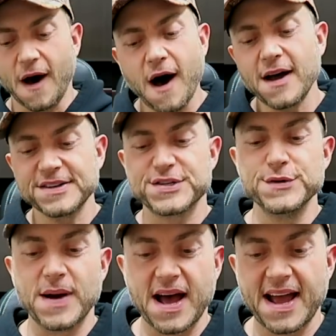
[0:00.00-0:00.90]
on
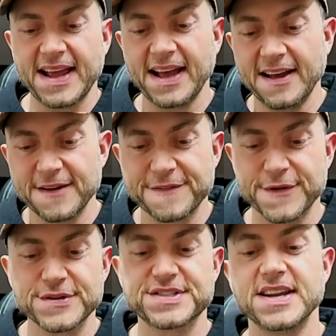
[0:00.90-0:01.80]
to my
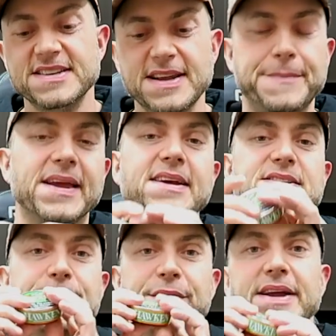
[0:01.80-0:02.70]
first dipping
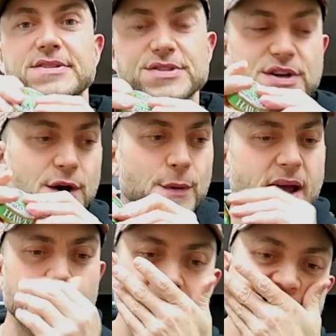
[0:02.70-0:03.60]
experience. So
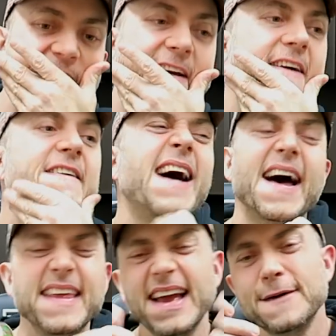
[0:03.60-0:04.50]
when I was
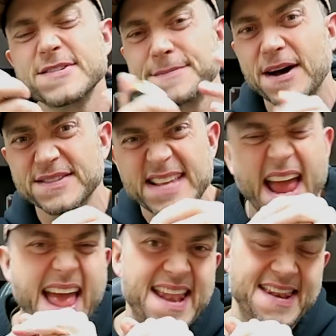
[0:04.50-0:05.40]
I think I was about
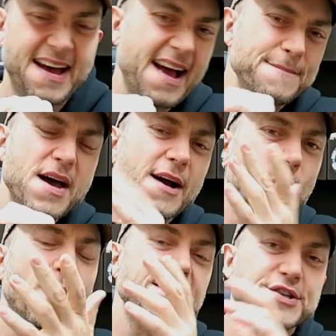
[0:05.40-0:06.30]
10. I'm not
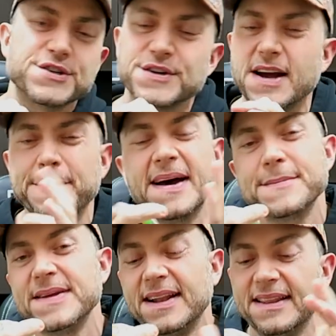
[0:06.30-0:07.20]
quite sure. I might
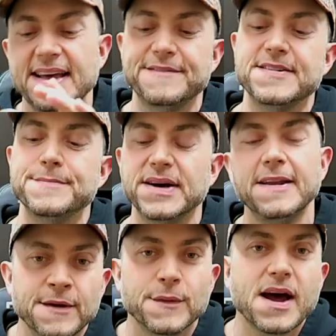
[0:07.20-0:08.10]
have been 11,
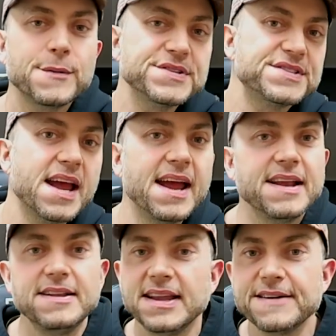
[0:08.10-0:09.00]
but when I was
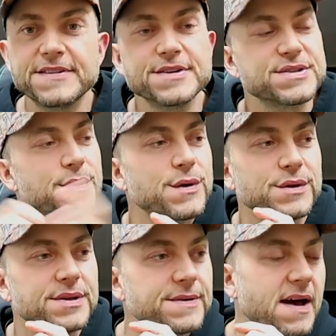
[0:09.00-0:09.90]
10, 11 years
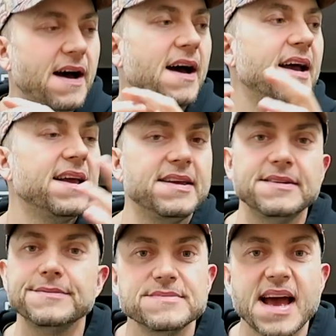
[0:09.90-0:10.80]
old,
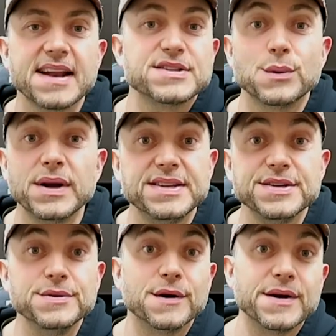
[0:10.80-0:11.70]
I had a
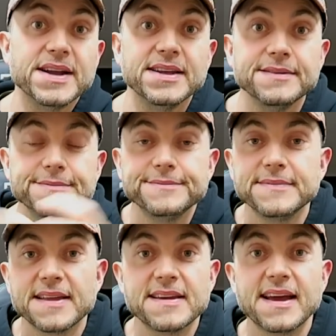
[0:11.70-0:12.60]
22 already.
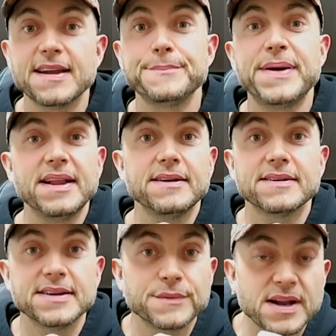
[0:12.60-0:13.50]
I think I had a pellet
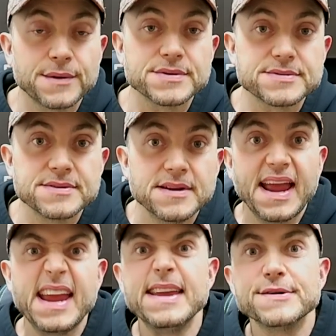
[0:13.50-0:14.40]
gun when I was
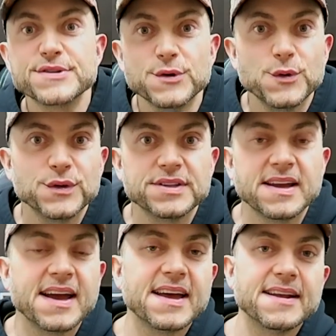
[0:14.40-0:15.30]
8 years old,
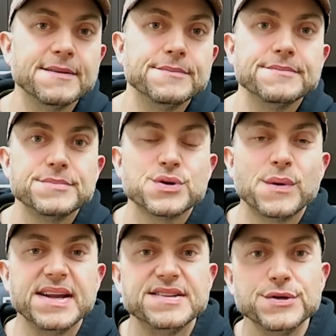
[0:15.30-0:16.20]
and I had a
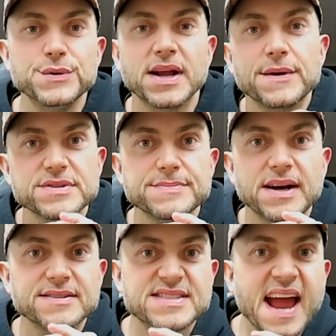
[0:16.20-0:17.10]
22 when I was
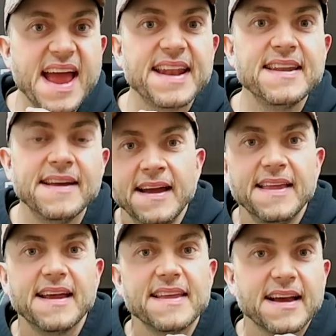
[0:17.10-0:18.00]
about 10. And
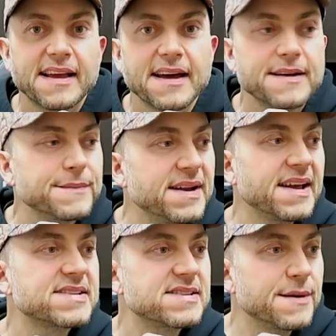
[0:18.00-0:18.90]
then I think I got my
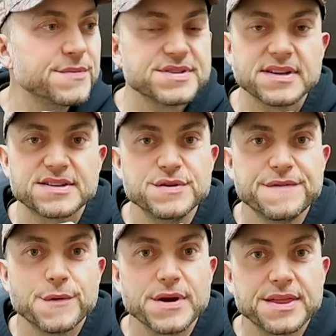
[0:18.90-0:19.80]
next gun was a
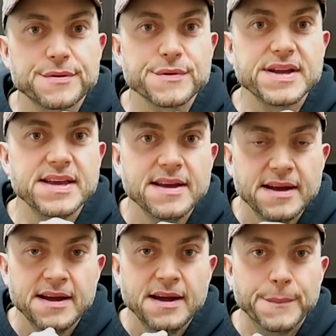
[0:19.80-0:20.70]
243
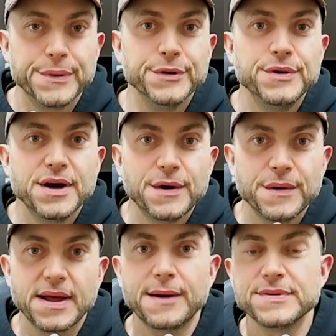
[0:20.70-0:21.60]

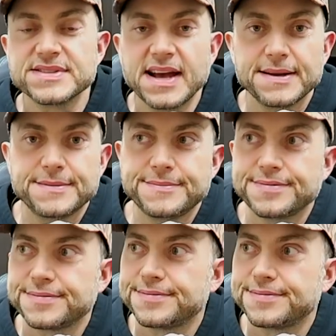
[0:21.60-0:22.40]
Bruno. That was at